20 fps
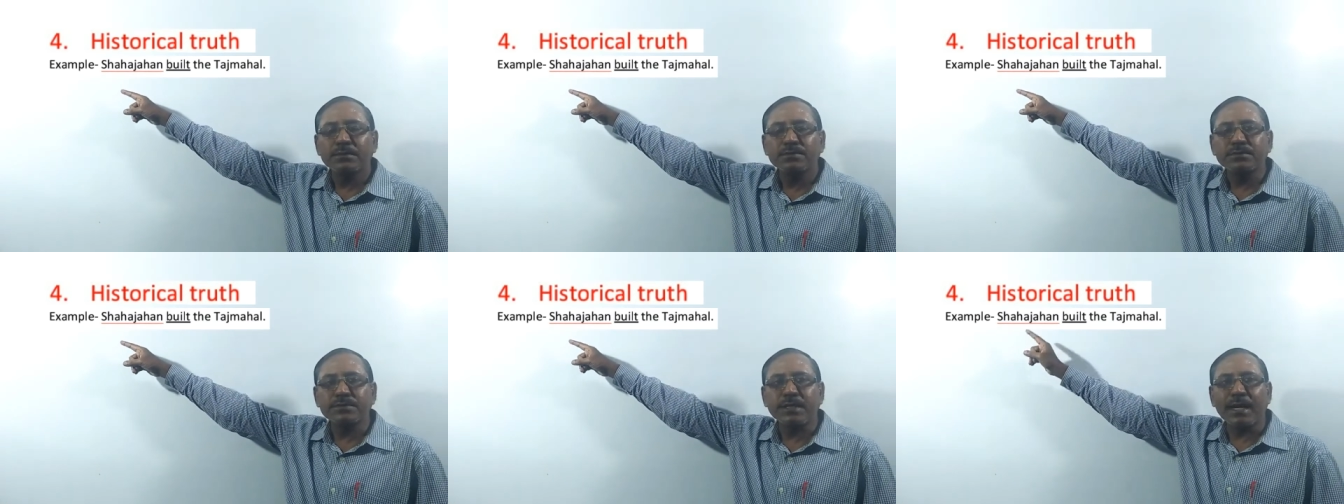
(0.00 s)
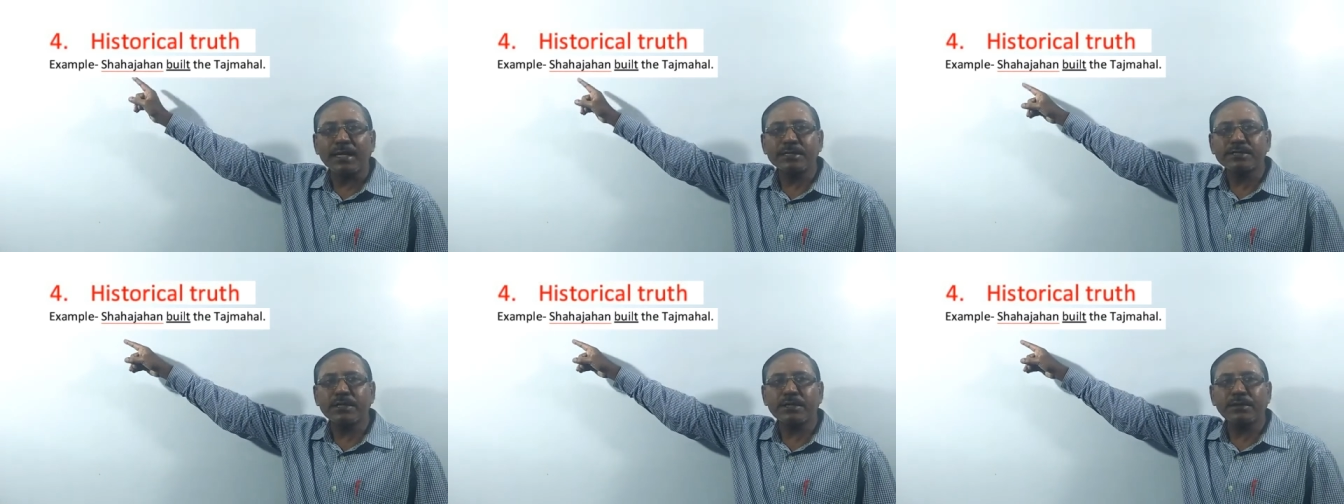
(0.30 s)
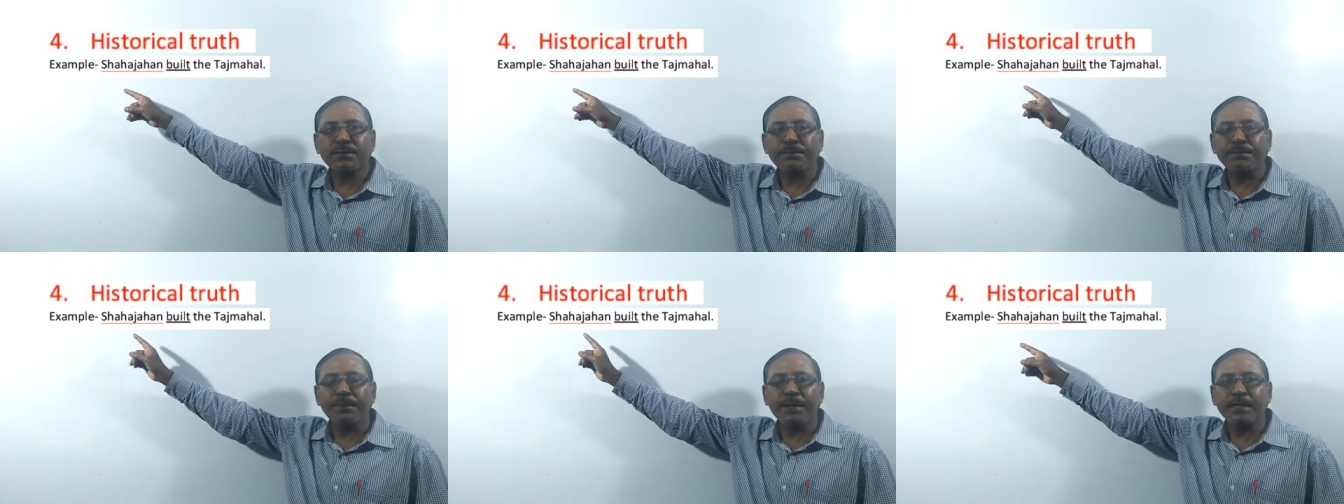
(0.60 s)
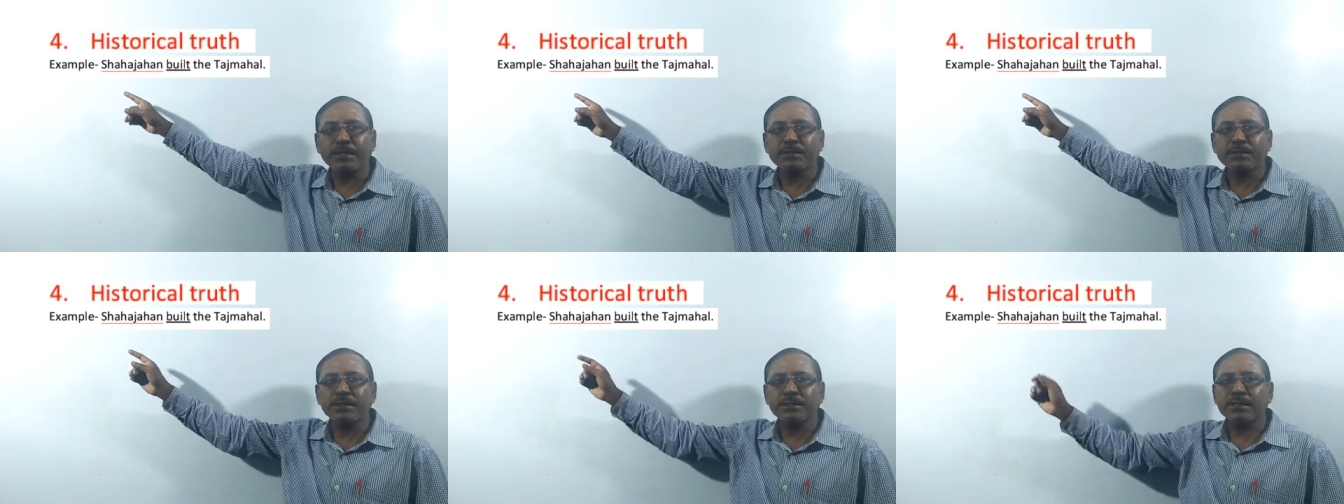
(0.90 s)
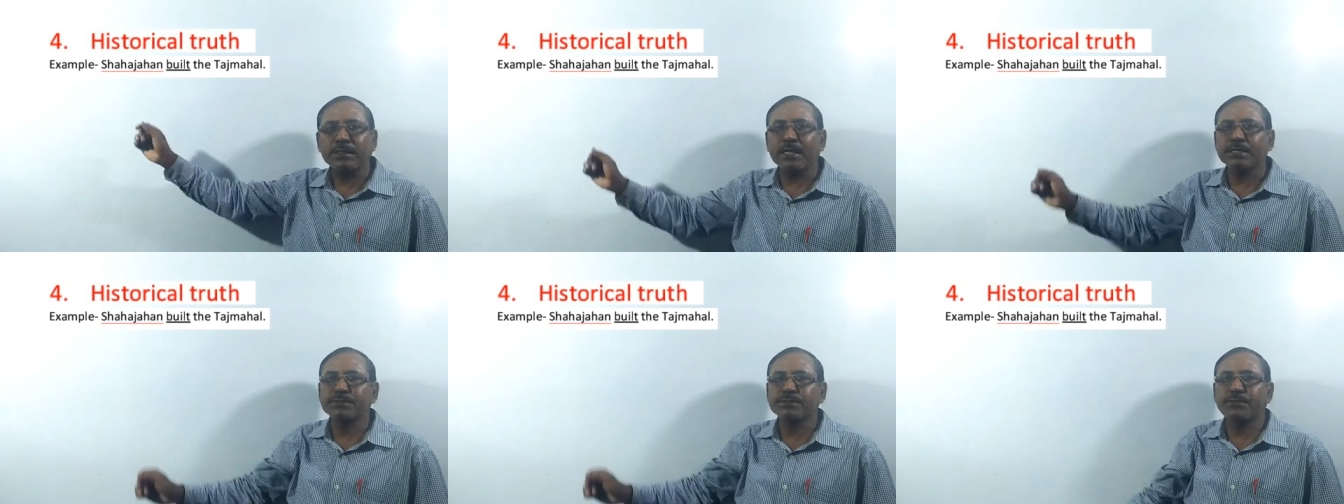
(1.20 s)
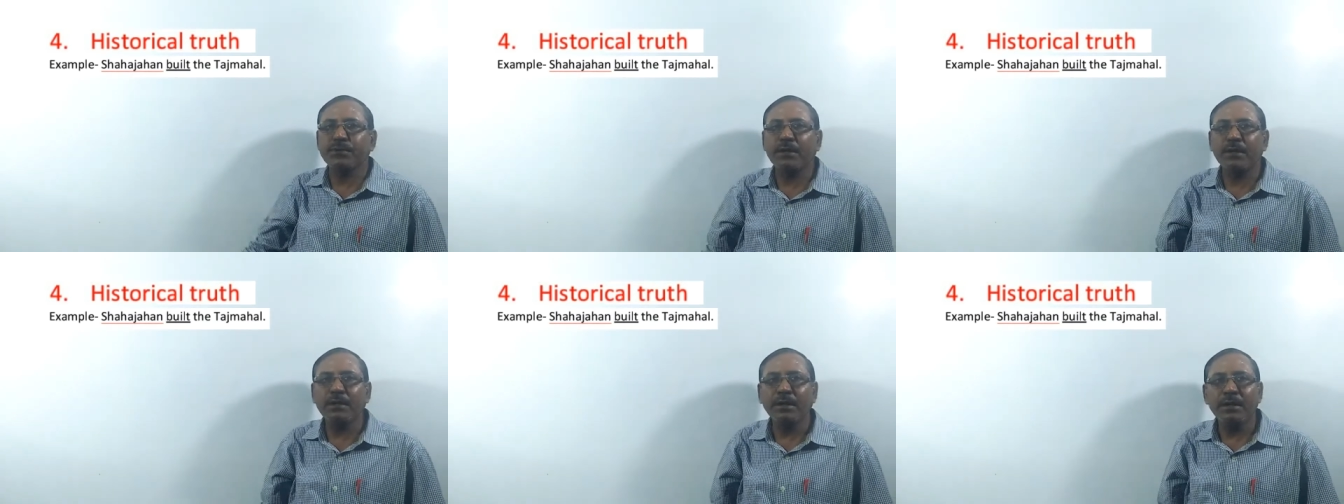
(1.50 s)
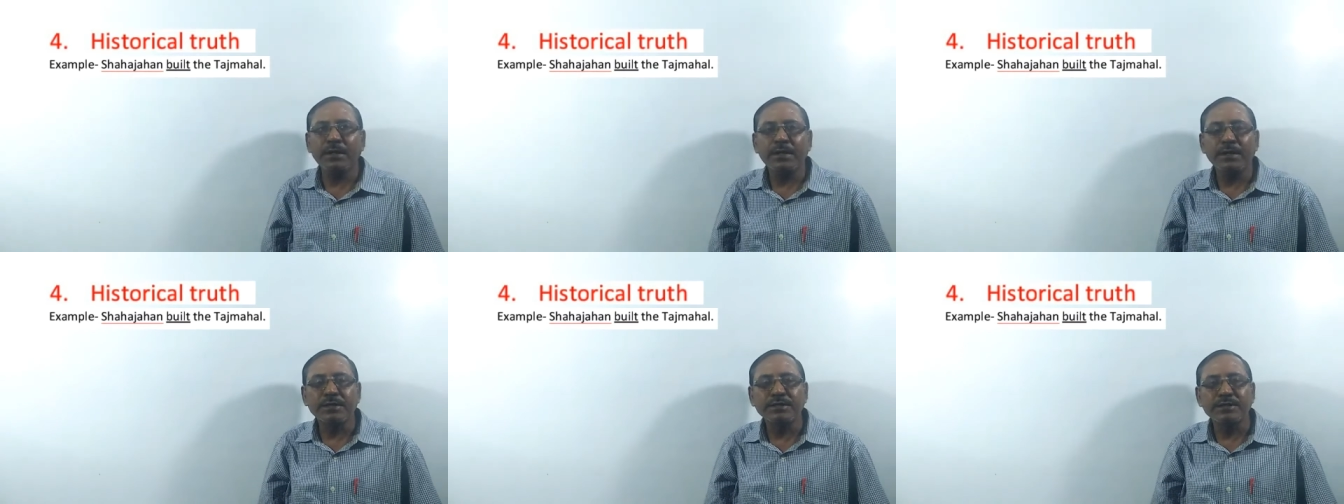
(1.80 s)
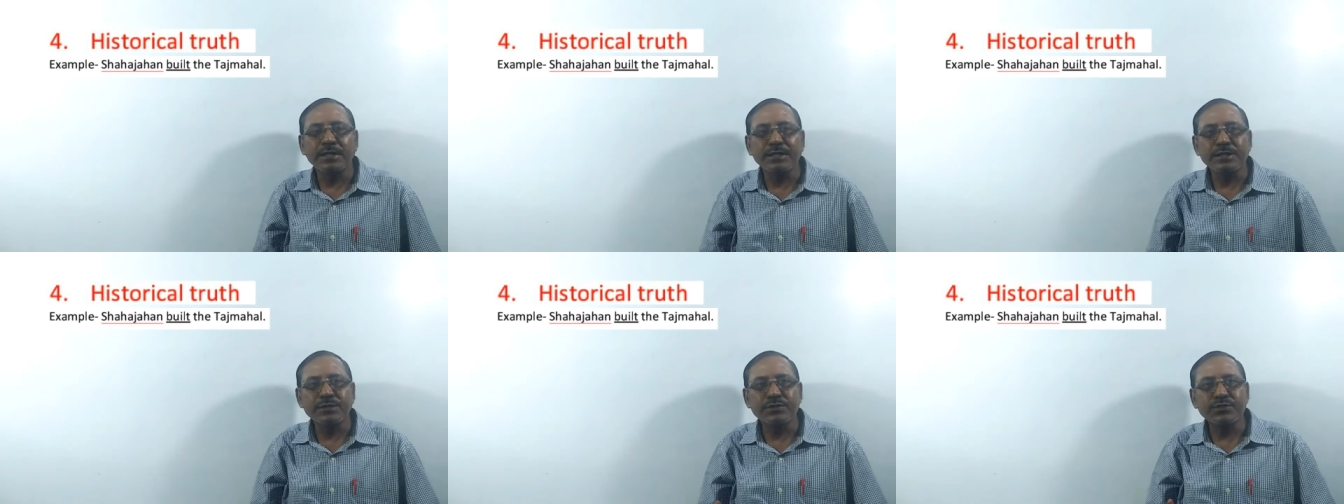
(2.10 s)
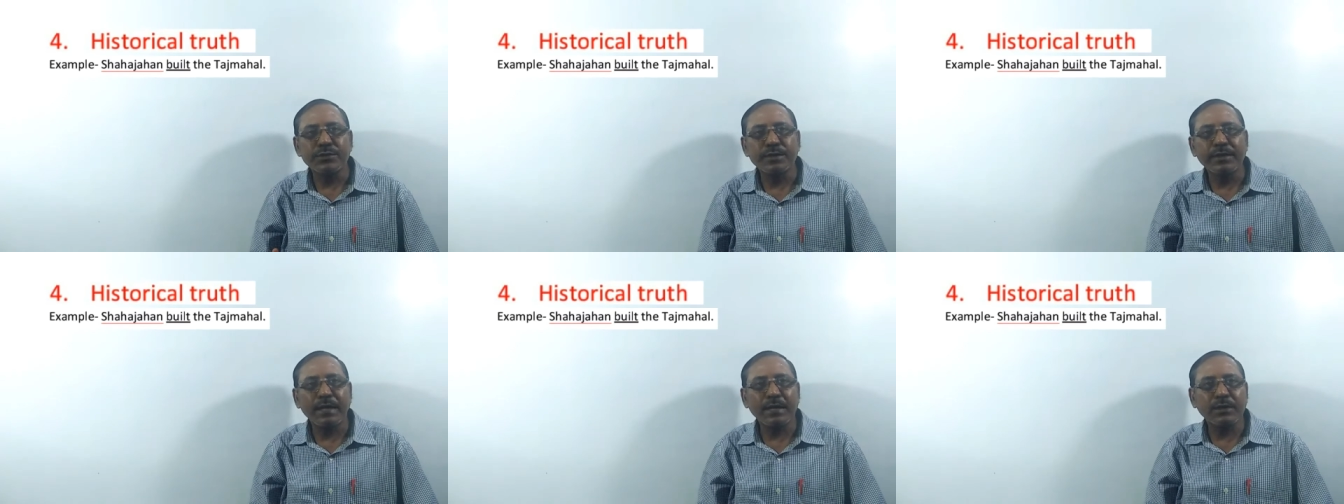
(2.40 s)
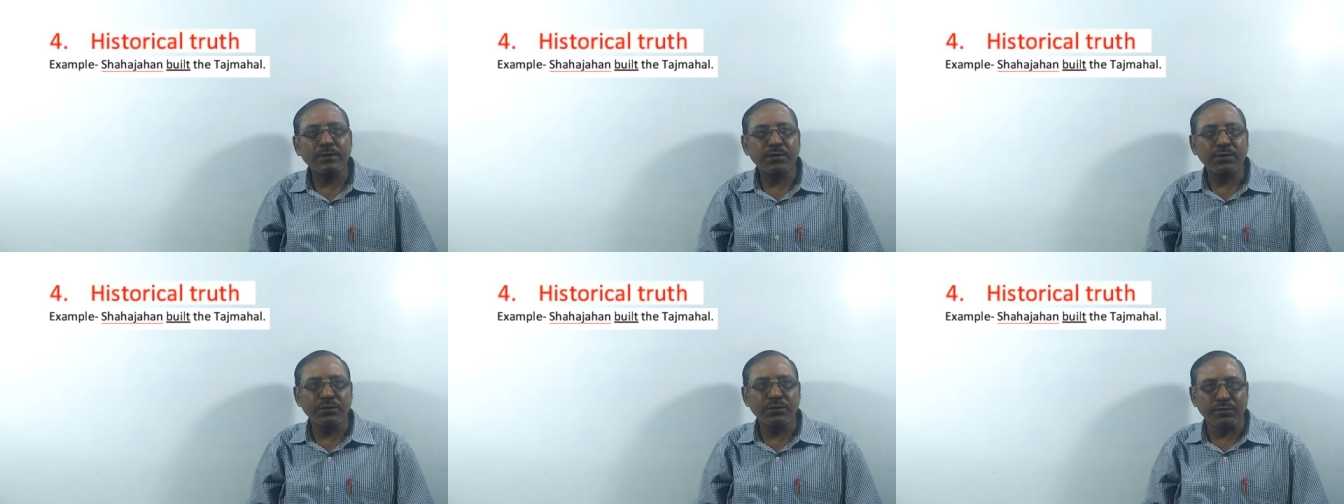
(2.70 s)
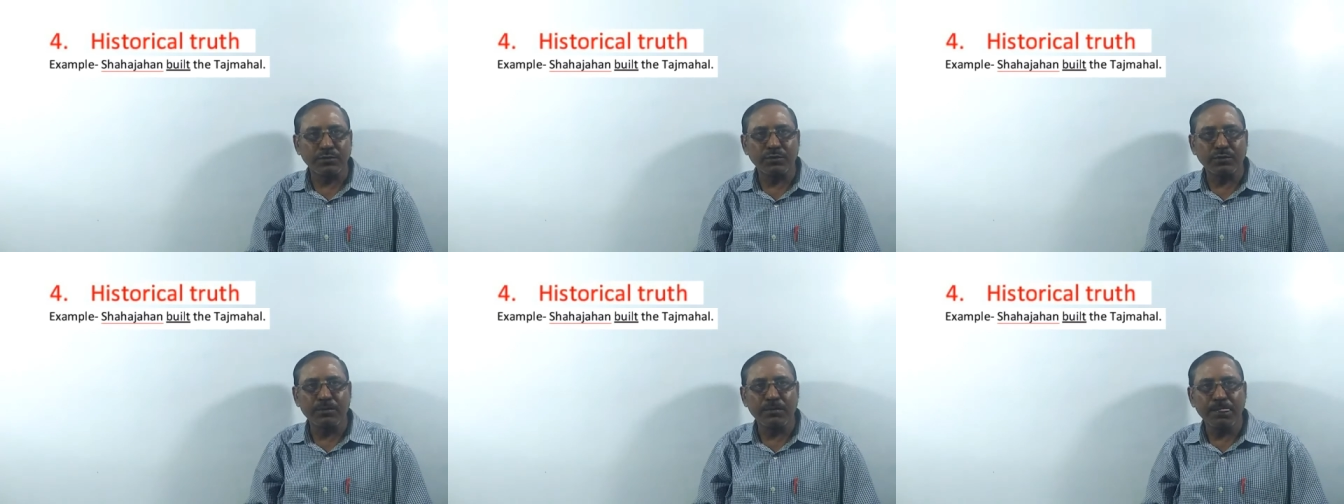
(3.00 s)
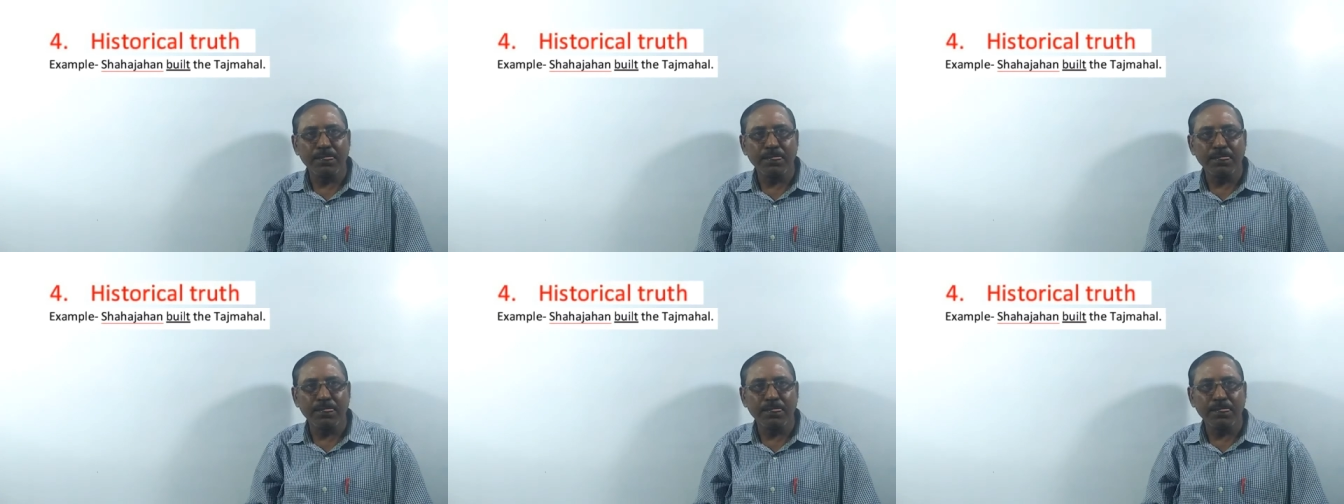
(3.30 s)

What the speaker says: Shah Jahan built the Taj Mahal is a historical truth,